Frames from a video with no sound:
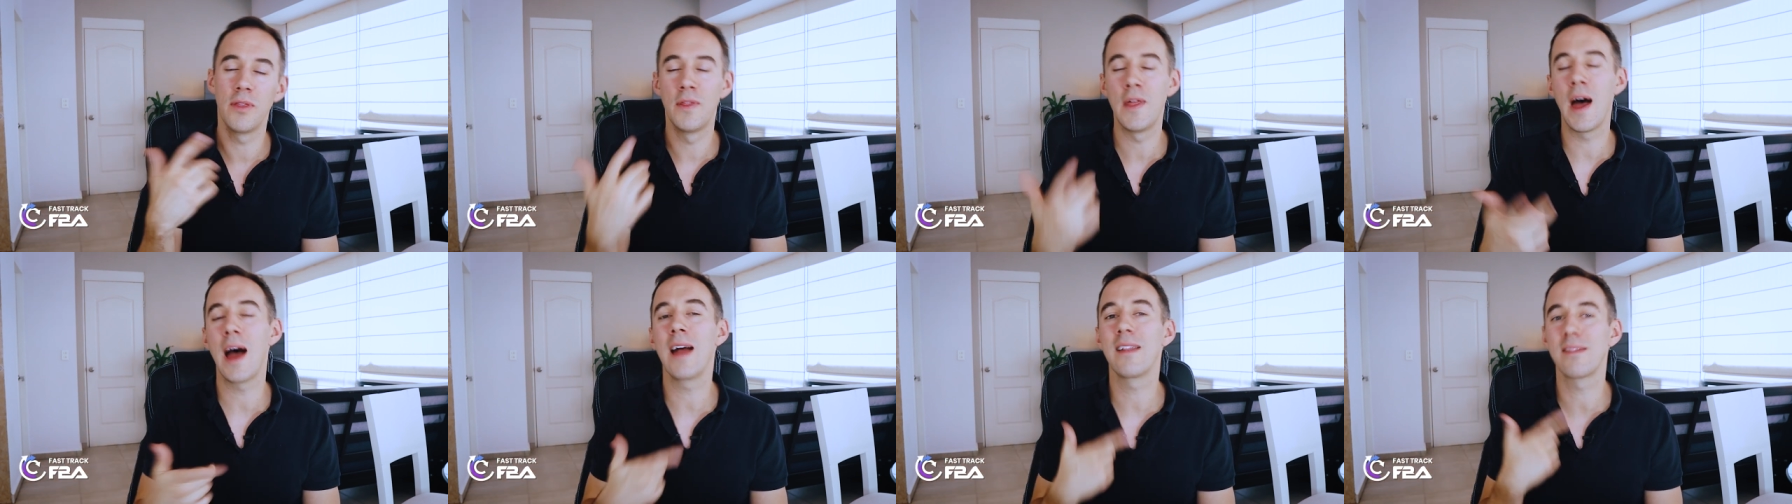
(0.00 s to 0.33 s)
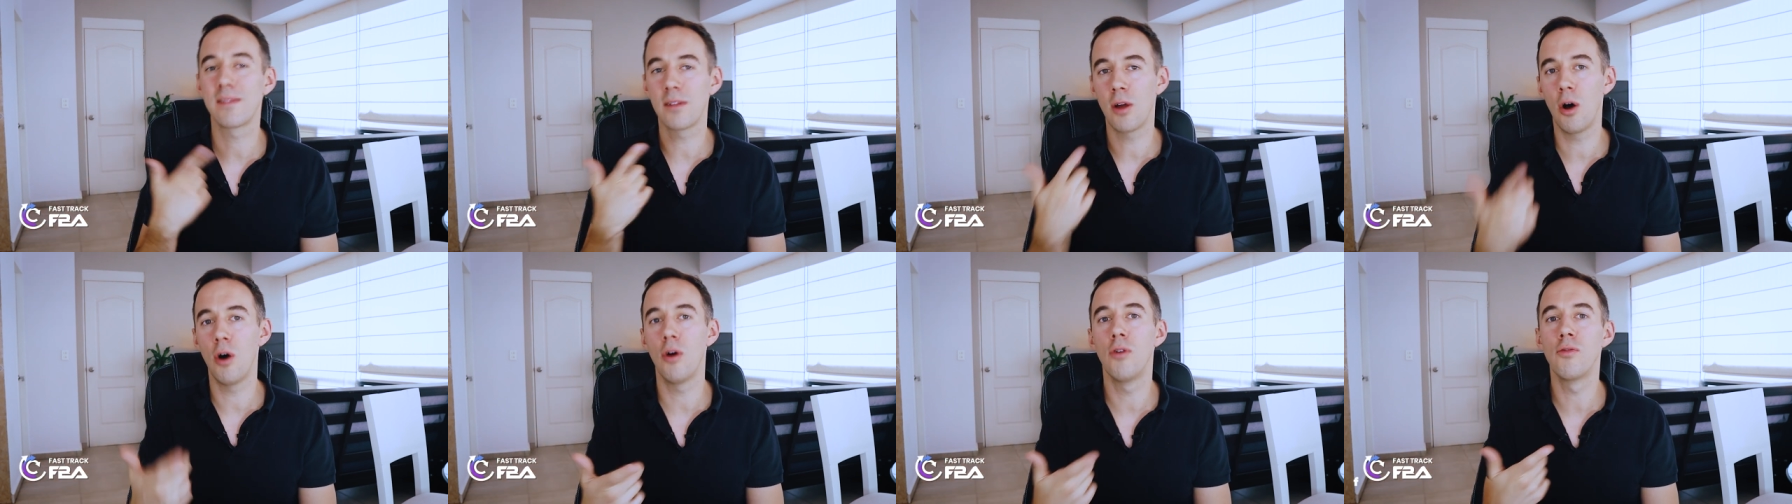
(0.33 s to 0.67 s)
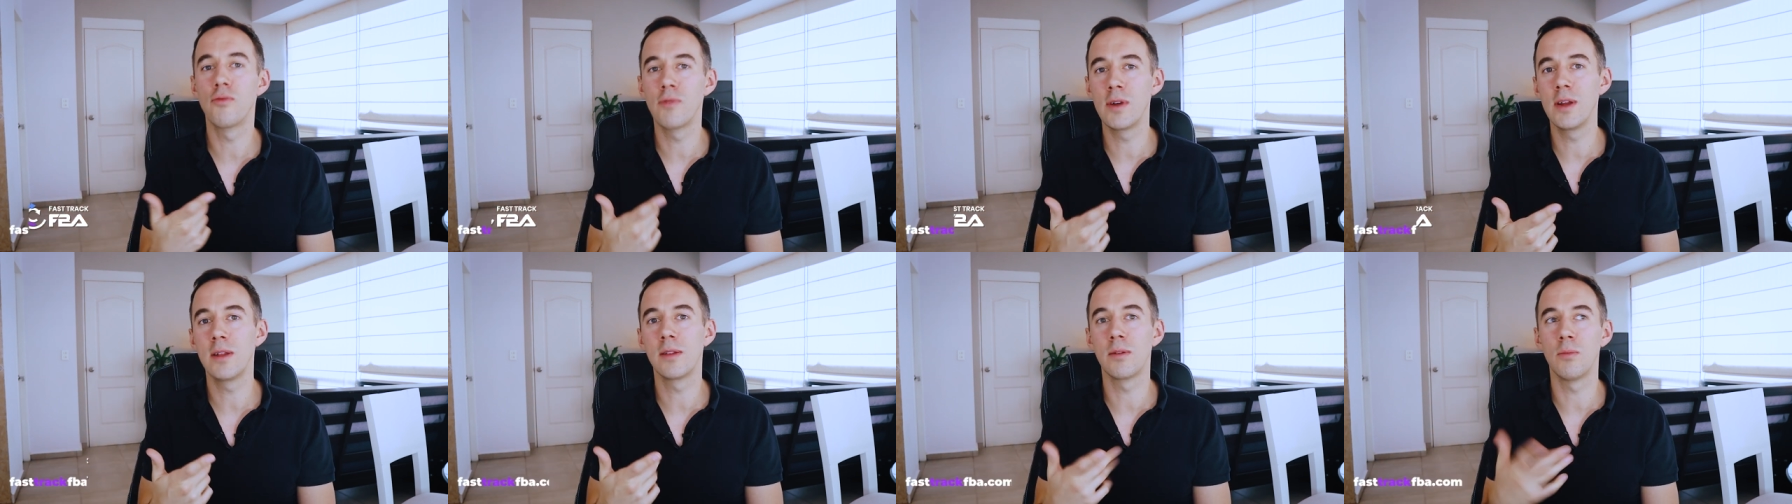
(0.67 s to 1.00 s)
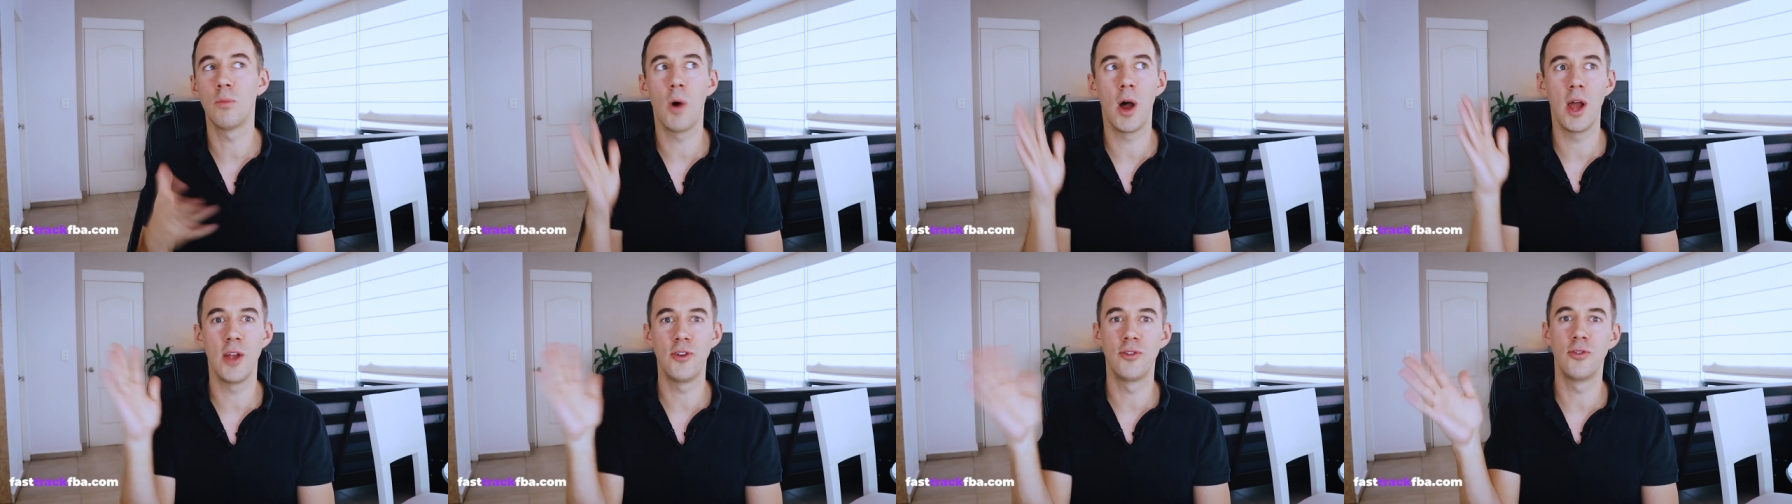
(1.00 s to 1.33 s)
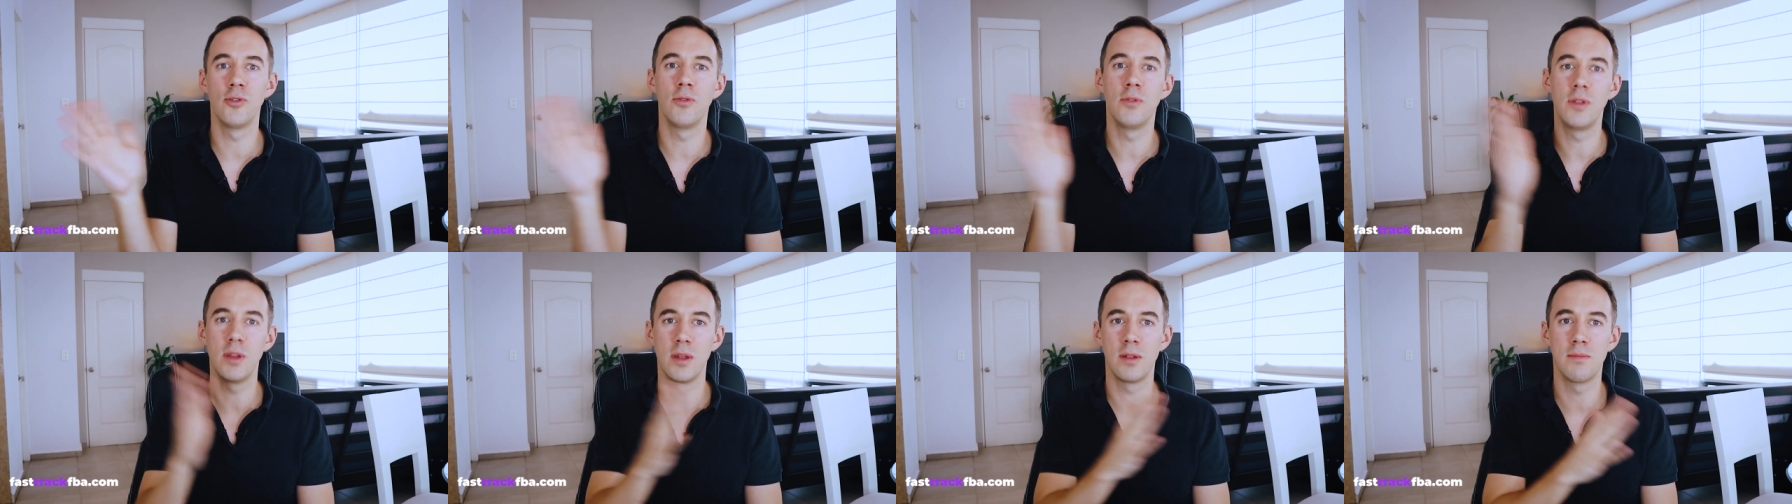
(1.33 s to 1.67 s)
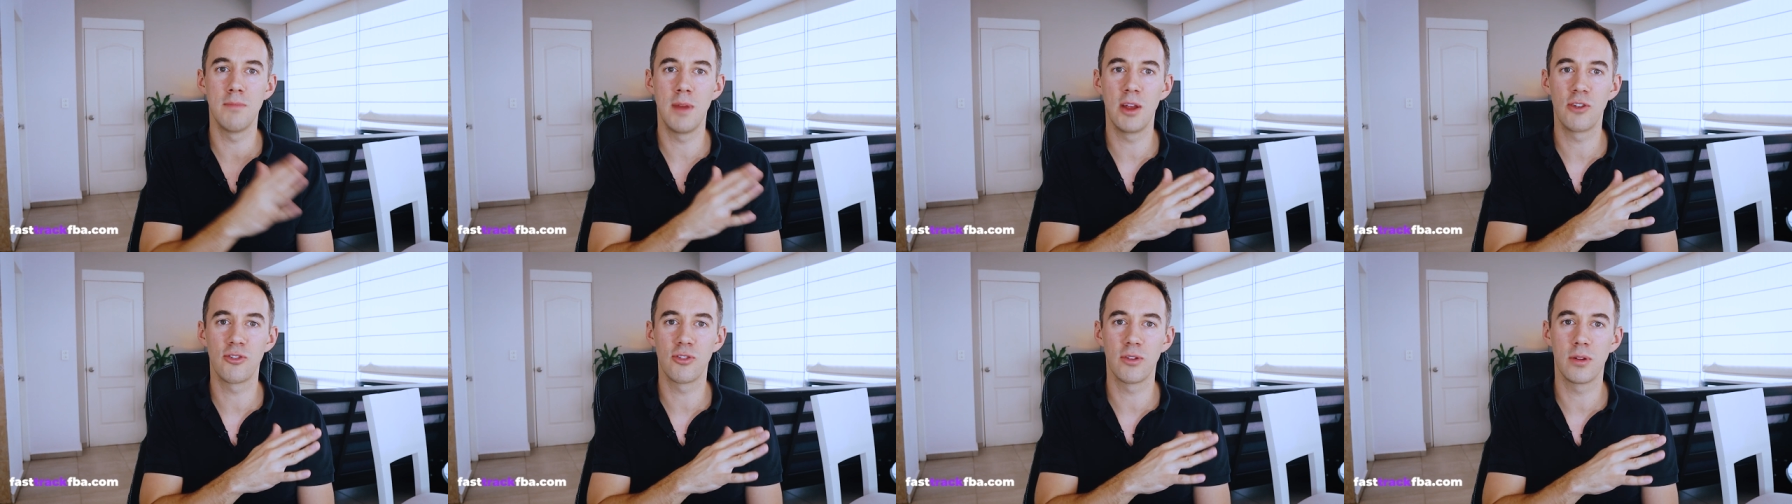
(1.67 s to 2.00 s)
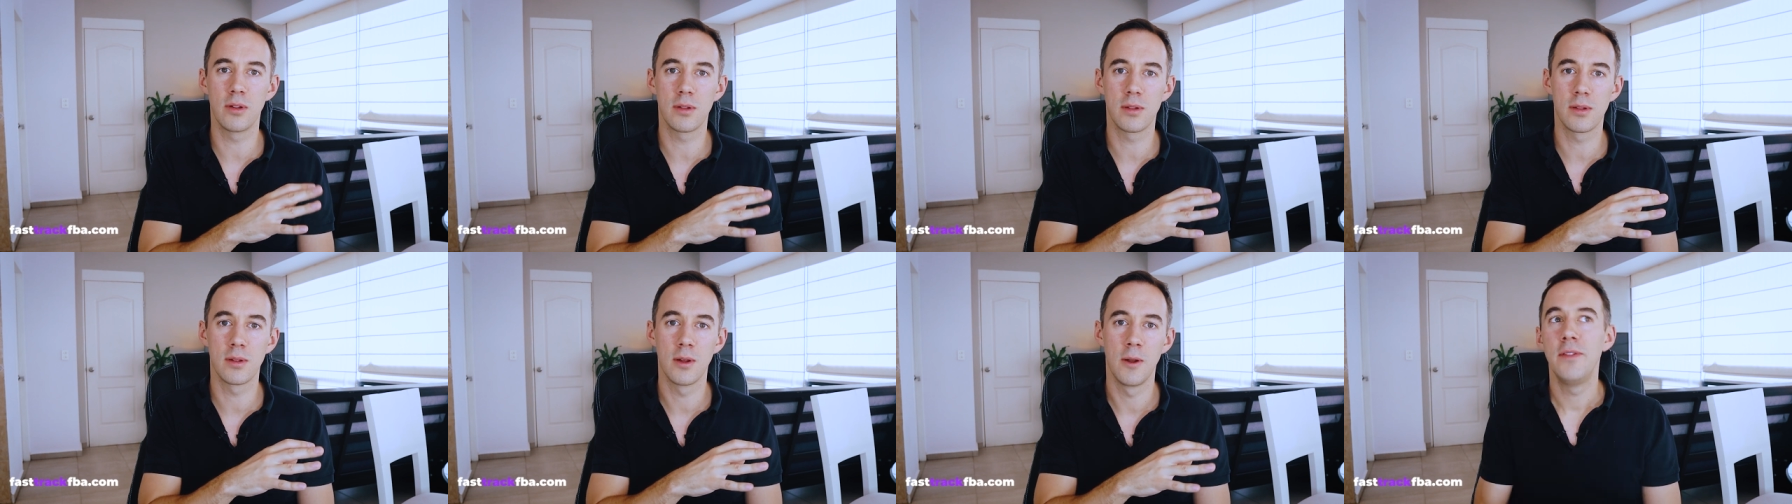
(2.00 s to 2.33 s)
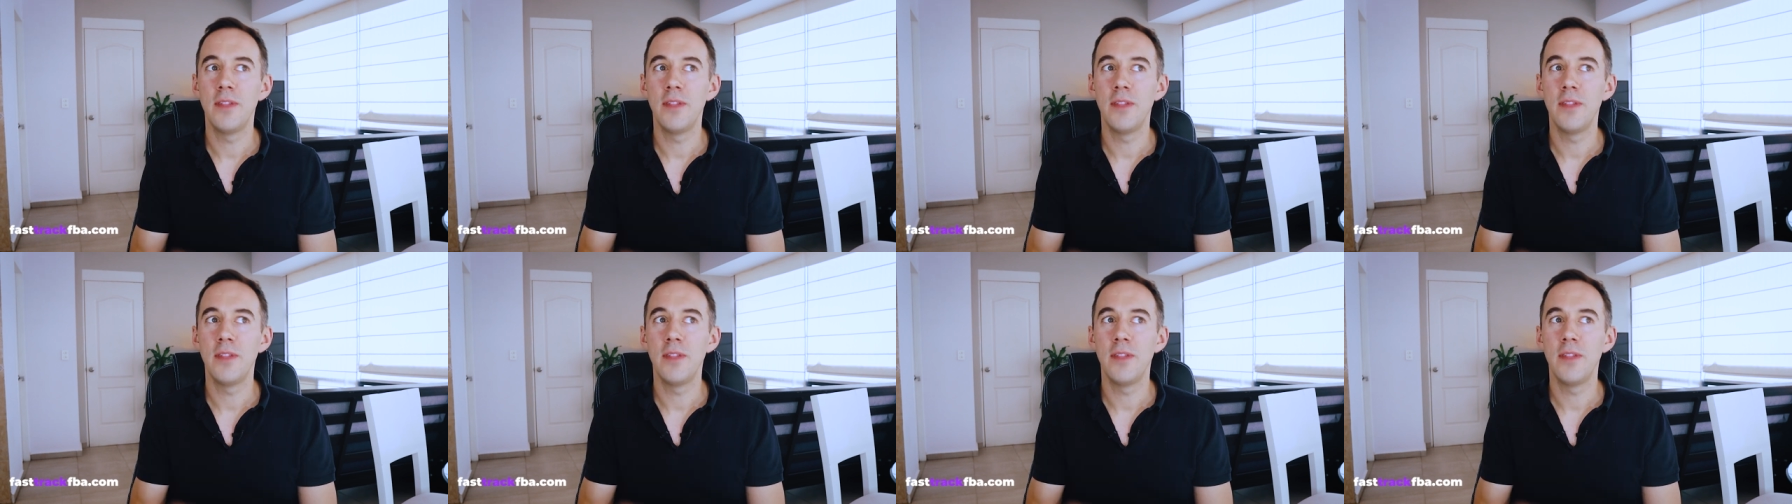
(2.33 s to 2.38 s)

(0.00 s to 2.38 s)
That's the whole reason why I do these measures.